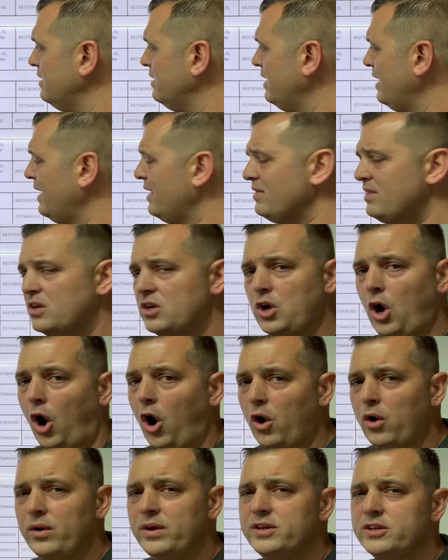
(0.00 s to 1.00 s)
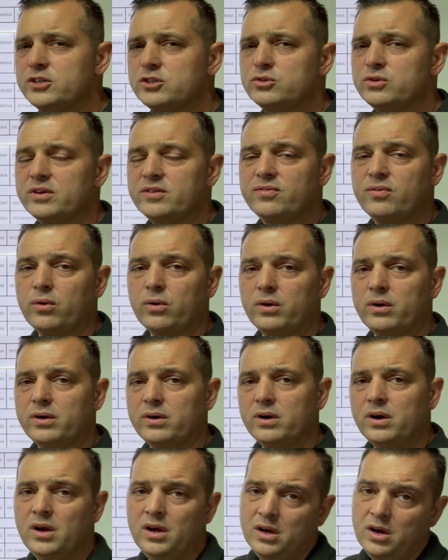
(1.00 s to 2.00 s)
in the car industry
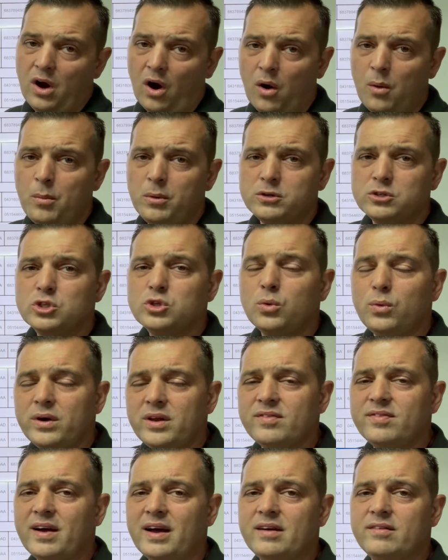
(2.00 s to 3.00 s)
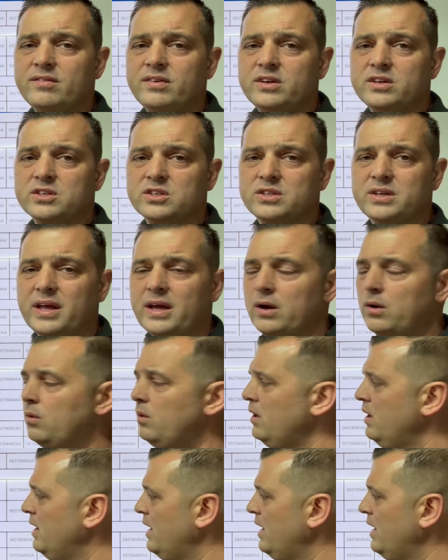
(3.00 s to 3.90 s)
for almost 25 years now,